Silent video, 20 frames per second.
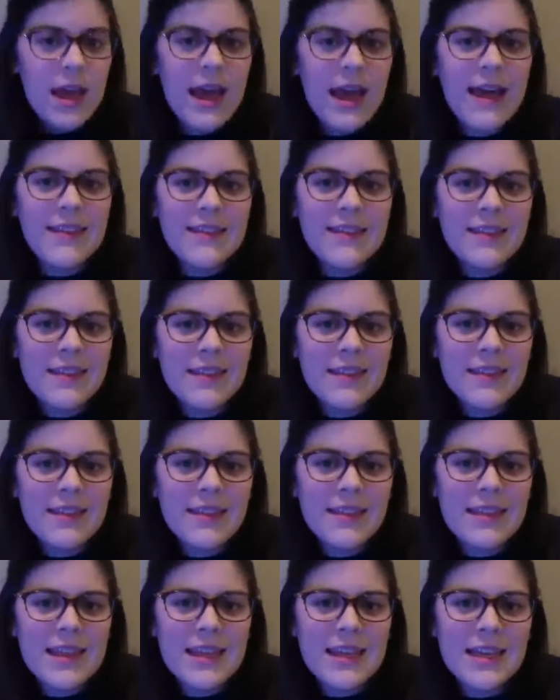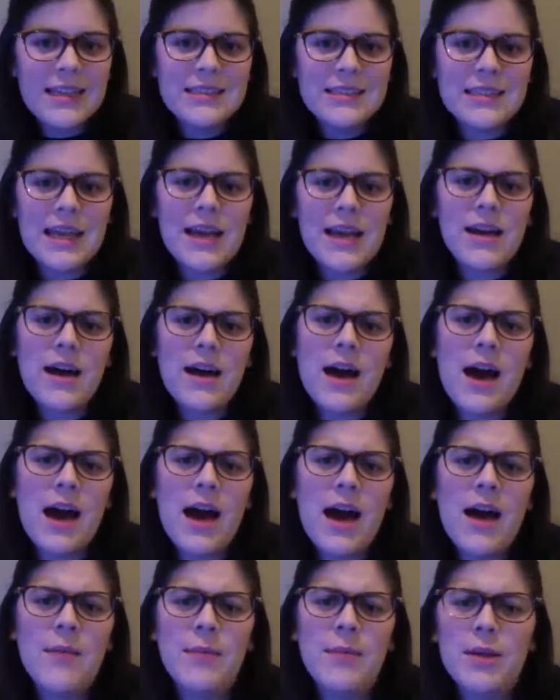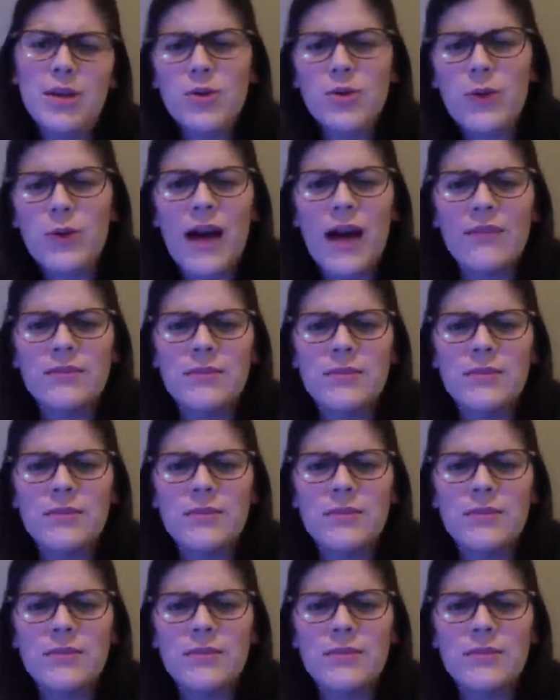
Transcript: And then he's like, but you have